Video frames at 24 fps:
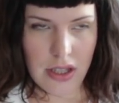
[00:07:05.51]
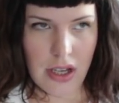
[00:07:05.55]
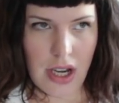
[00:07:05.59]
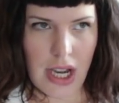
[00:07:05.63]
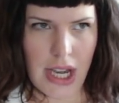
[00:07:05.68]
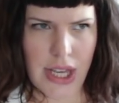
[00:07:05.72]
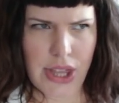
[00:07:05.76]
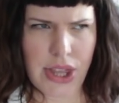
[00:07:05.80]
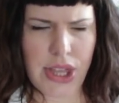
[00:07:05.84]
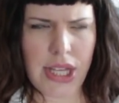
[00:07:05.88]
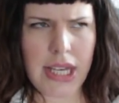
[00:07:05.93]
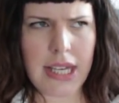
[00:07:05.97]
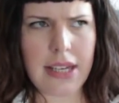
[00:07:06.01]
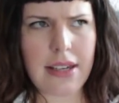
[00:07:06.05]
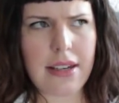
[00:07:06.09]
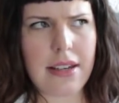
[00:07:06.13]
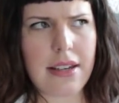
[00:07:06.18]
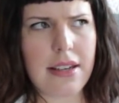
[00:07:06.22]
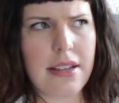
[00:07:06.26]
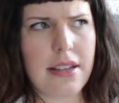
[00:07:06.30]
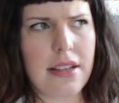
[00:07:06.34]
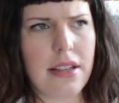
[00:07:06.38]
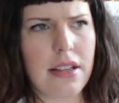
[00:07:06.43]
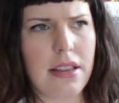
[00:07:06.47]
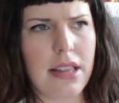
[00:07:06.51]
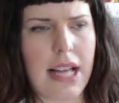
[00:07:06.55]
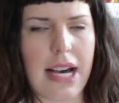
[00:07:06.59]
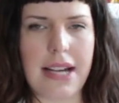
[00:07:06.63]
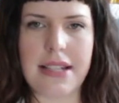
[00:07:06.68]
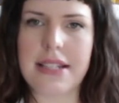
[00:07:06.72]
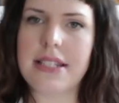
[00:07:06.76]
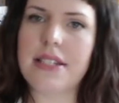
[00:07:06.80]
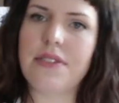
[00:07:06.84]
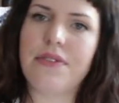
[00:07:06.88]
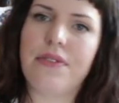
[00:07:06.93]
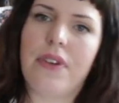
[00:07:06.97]
I think
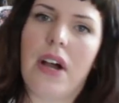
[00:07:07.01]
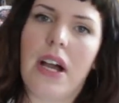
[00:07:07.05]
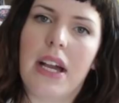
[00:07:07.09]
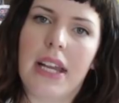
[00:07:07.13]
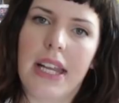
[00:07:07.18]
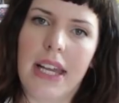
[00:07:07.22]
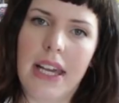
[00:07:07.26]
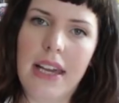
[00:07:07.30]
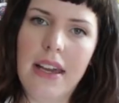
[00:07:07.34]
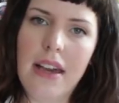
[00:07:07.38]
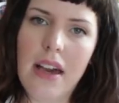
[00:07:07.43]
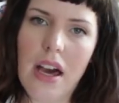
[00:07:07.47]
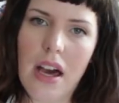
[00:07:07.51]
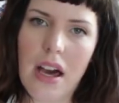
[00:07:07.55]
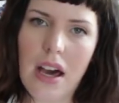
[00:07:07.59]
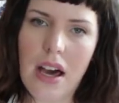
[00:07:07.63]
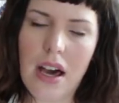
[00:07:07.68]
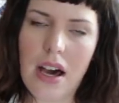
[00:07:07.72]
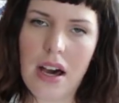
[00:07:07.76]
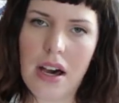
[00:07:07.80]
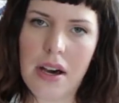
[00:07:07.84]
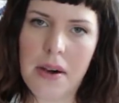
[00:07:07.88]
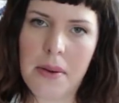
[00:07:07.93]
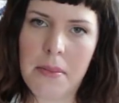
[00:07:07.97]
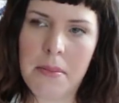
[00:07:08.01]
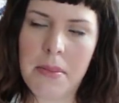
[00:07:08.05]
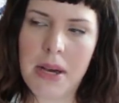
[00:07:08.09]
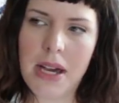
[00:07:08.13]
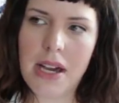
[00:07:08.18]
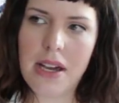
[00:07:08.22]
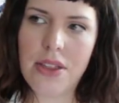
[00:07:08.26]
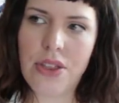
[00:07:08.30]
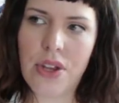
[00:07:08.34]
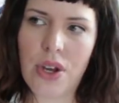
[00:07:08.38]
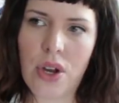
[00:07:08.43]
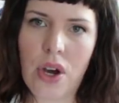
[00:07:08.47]
last Friday,
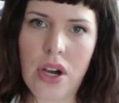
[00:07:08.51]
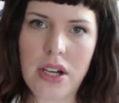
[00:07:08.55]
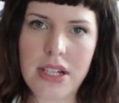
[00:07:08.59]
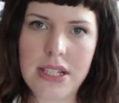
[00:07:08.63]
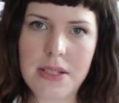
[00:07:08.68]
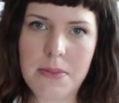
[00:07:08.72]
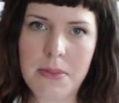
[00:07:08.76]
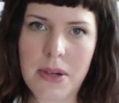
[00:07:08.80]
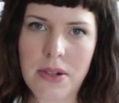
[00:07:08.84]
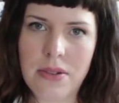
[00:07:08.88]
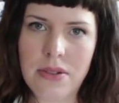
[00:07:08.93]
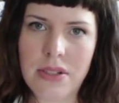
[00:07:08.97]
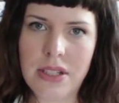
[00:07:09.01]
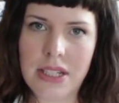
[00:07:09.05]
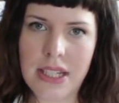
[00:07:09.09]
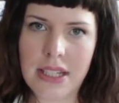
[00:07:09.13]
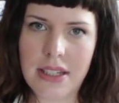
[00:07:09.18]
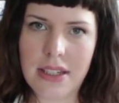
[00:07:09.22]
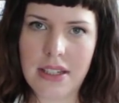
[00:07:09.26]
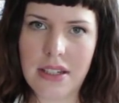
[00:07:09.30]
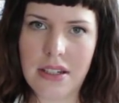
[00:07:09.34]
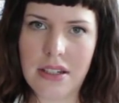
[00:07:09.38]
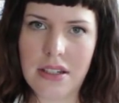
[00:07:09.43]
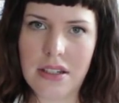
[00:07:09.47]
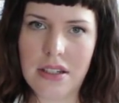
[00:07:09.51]
the Knox Mountain Knit